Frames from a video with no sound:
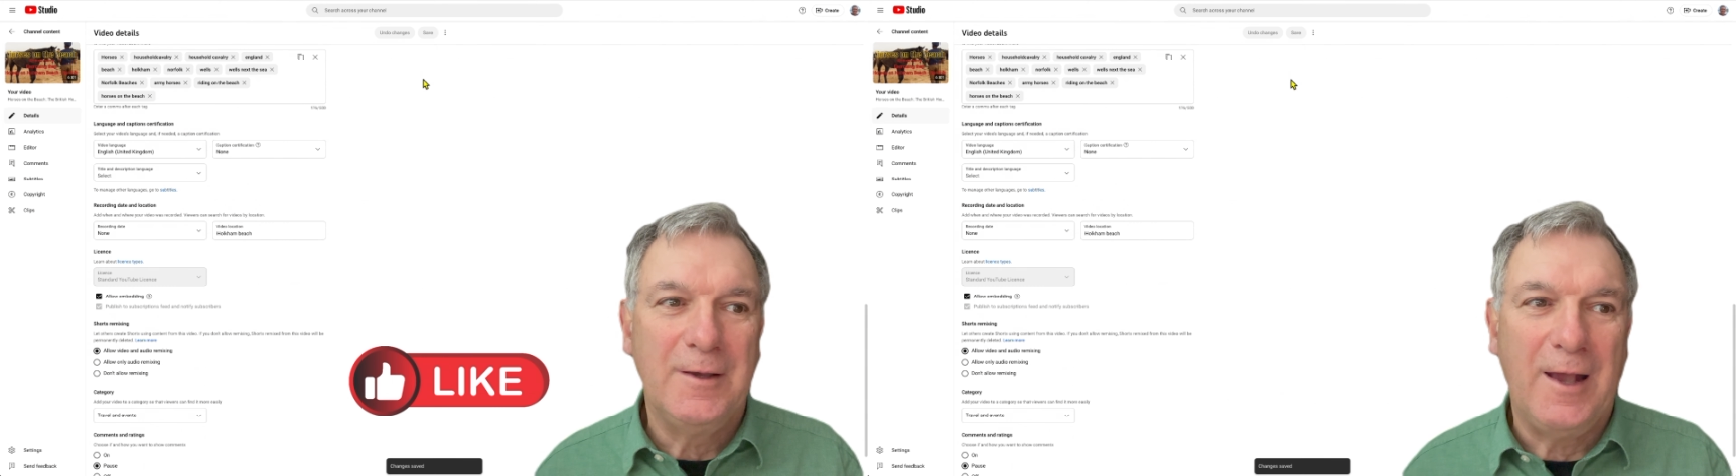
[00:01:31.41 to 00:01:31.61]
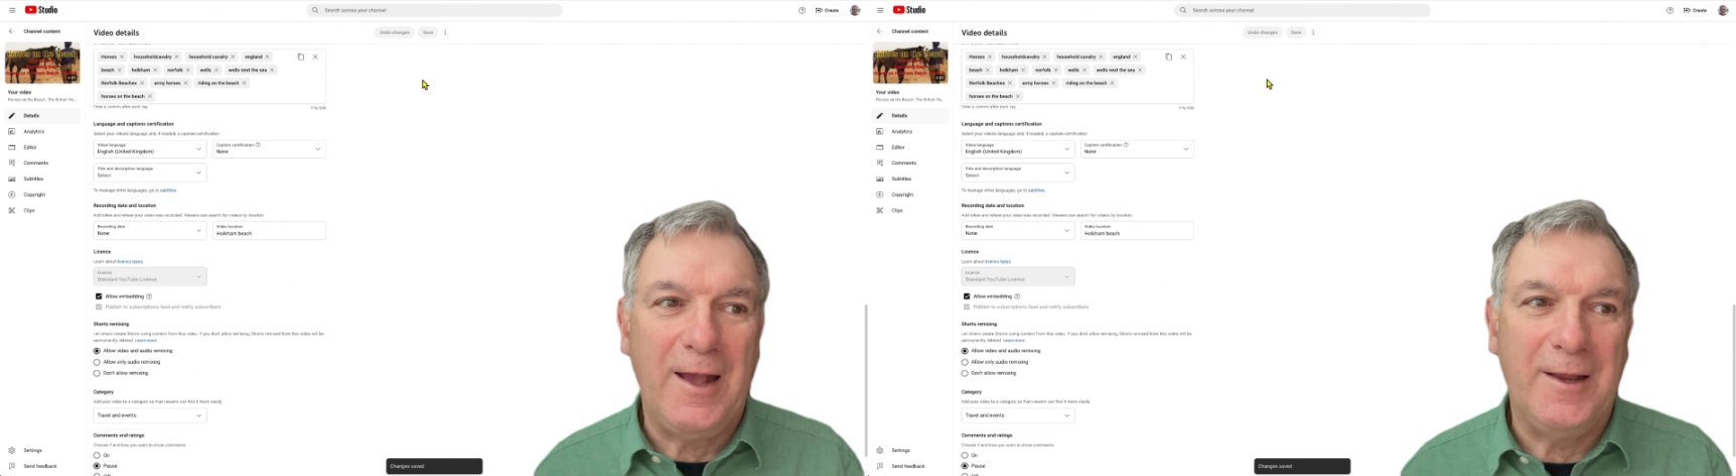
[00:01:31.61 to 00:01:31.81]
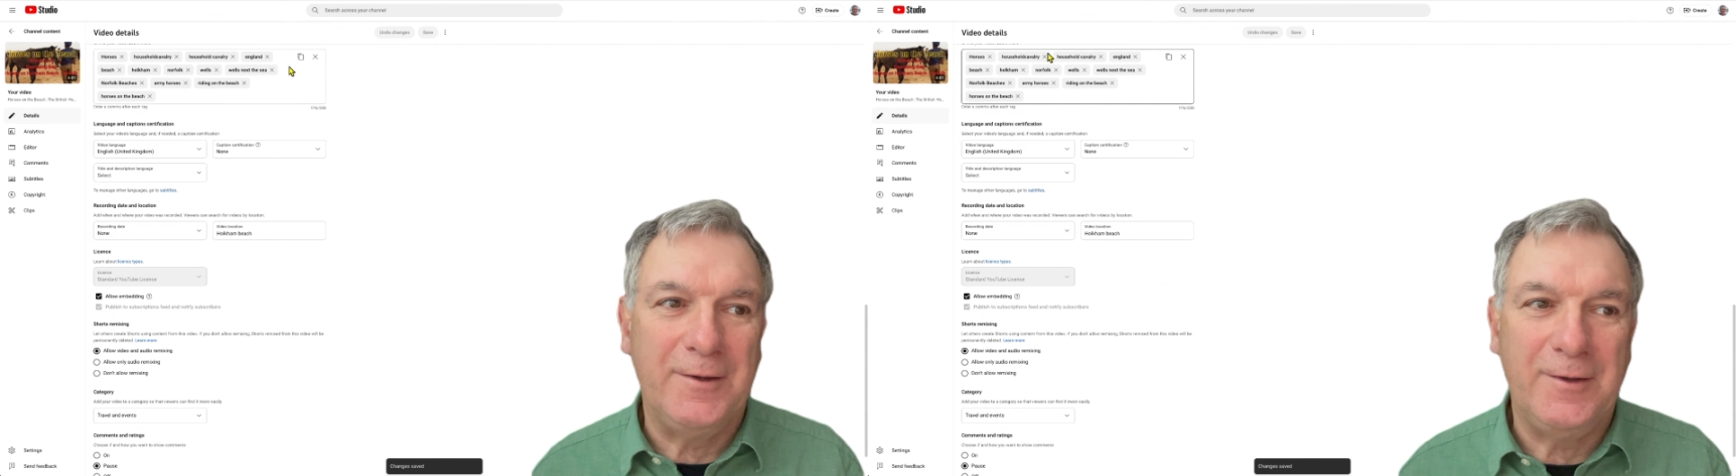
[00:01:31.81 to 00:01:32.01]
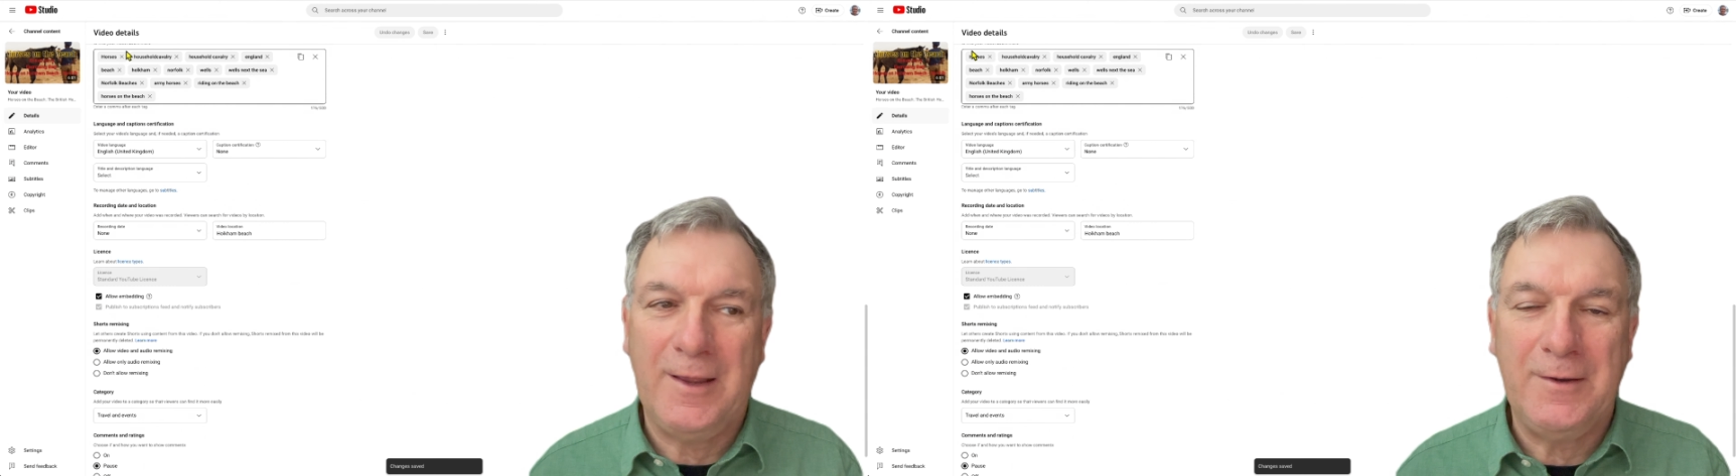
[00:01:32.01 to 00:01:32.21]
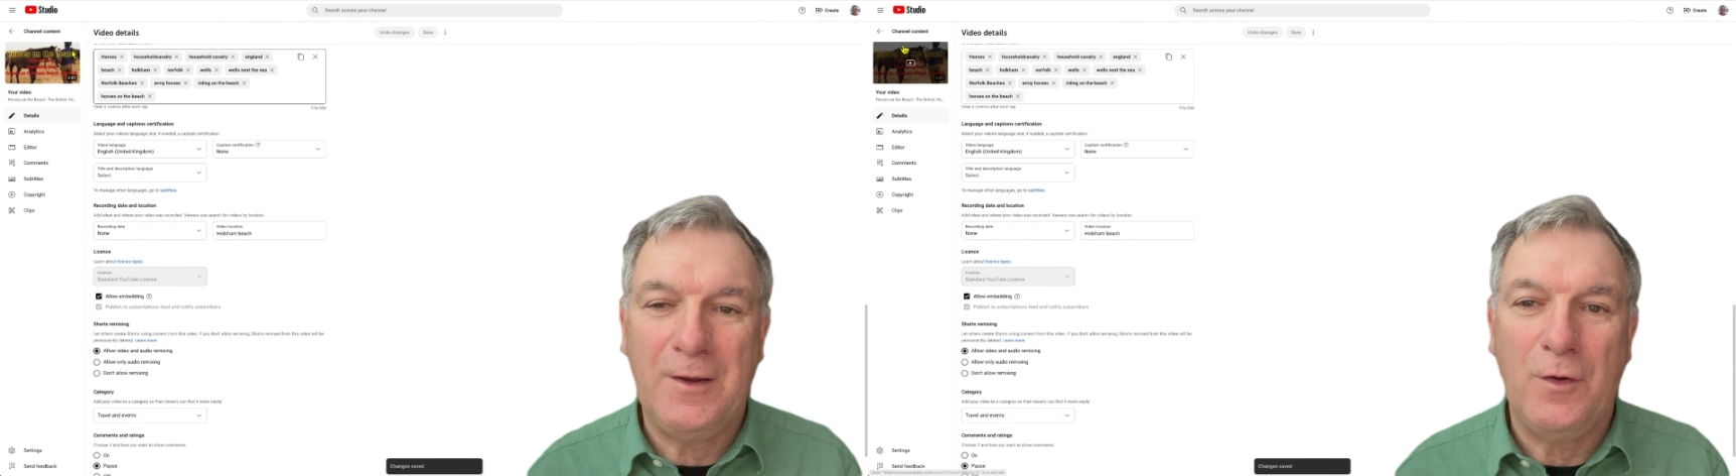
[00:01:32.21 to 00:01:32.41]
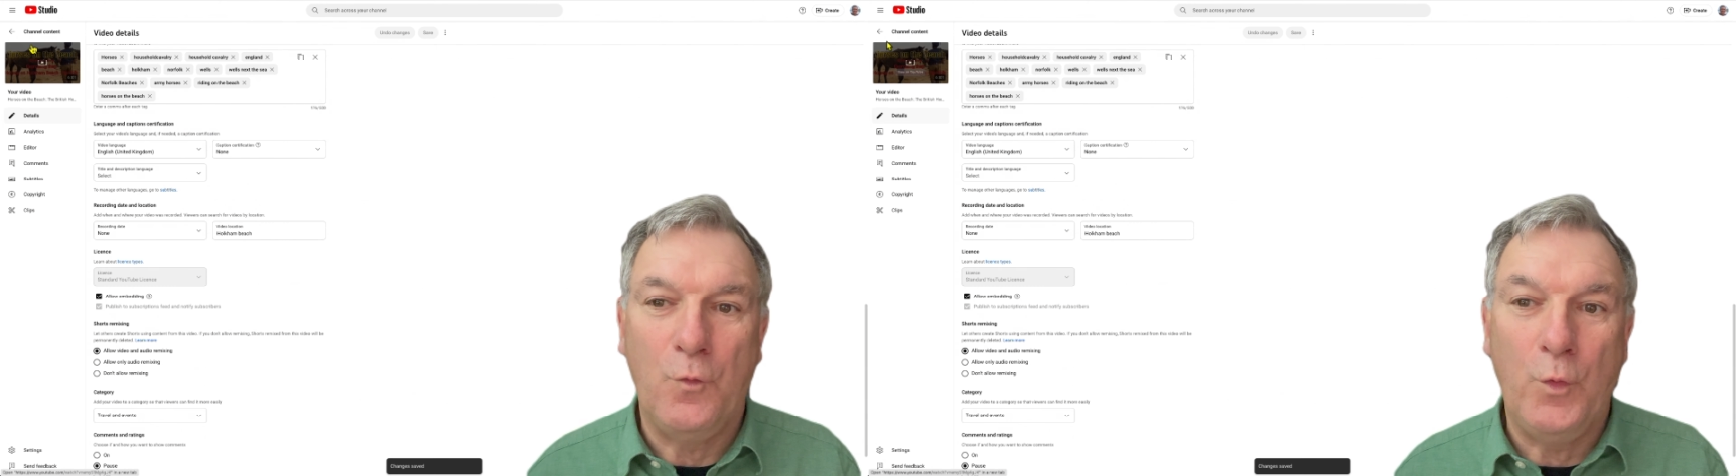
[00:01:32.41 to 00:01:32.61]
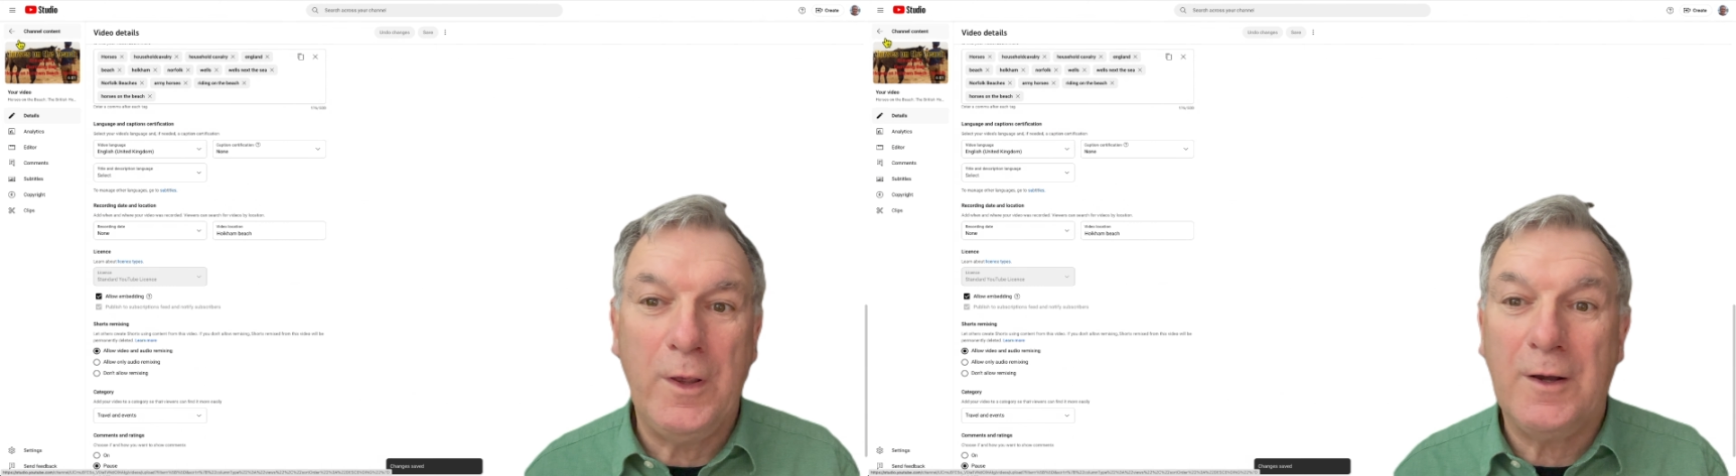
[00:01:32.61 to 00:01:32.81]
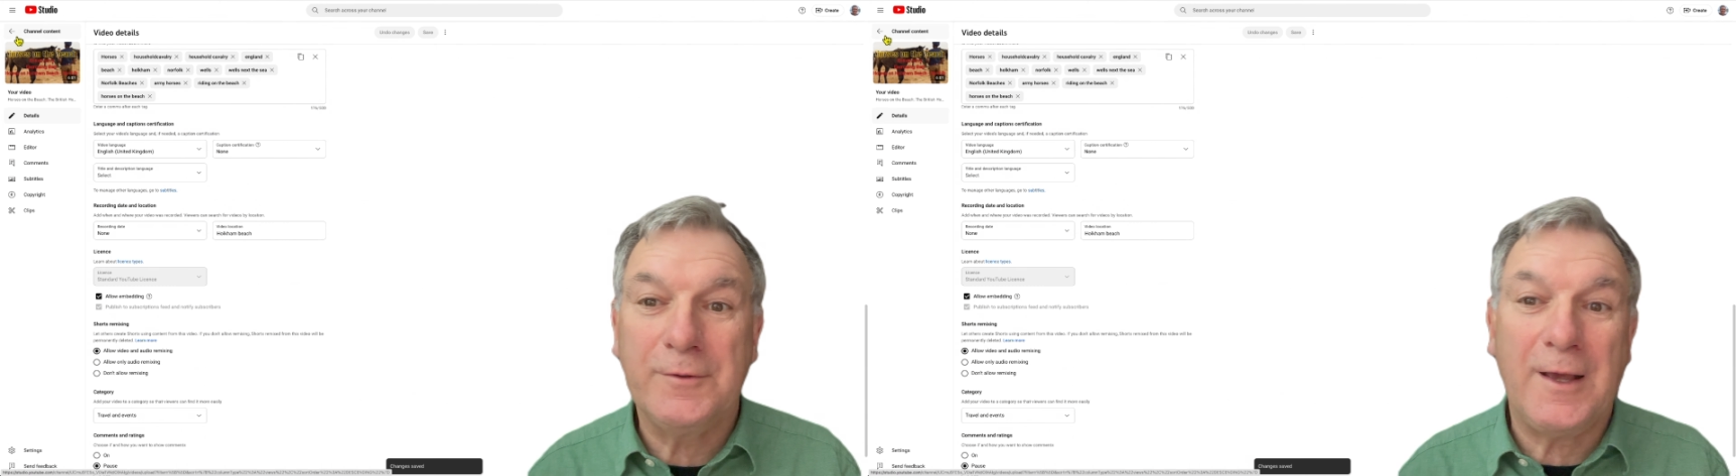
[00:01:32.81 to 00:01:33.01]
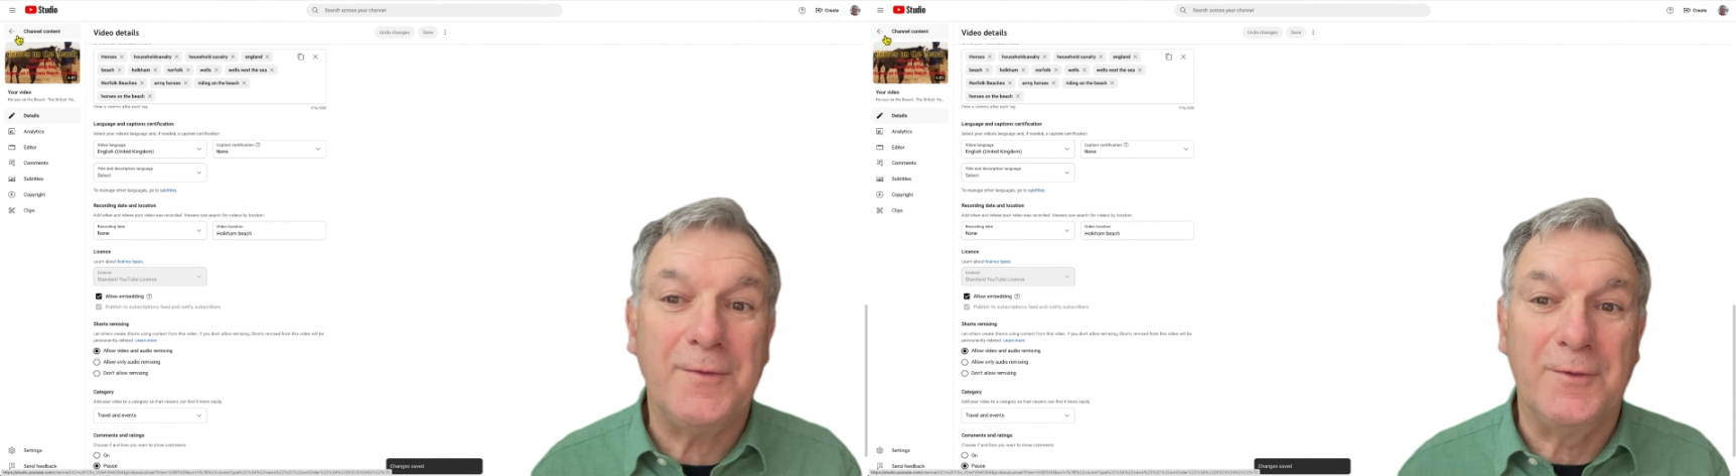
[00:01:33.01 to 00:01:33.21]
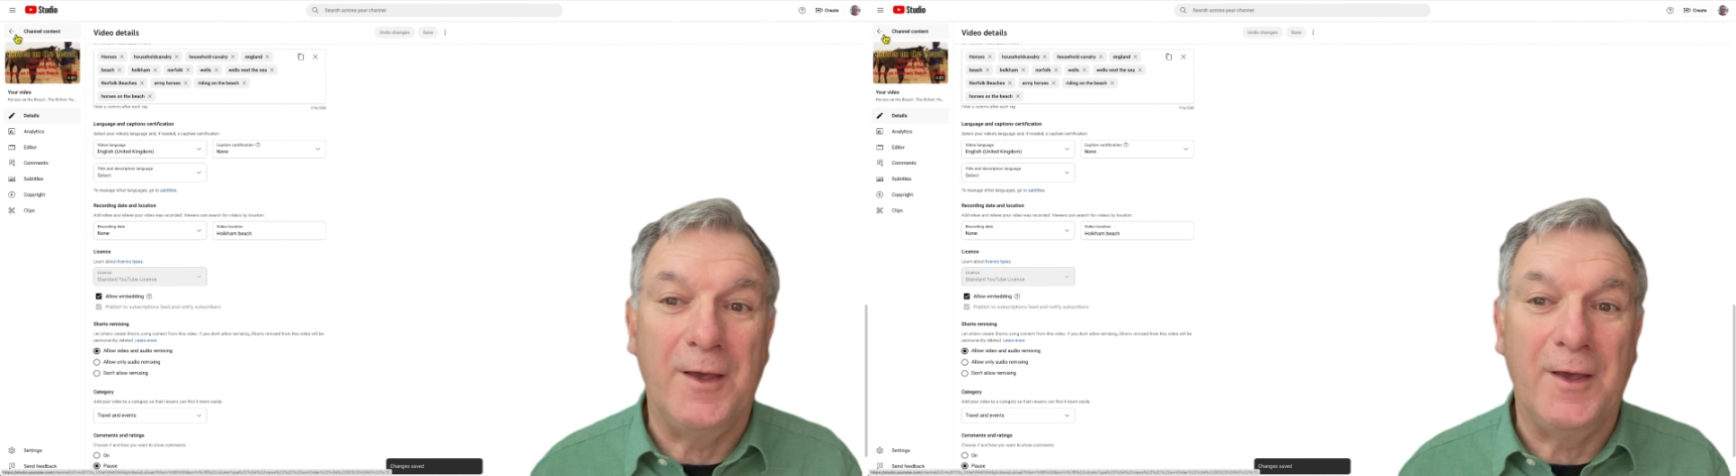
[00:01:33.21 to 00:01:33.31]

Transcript: and then we are done.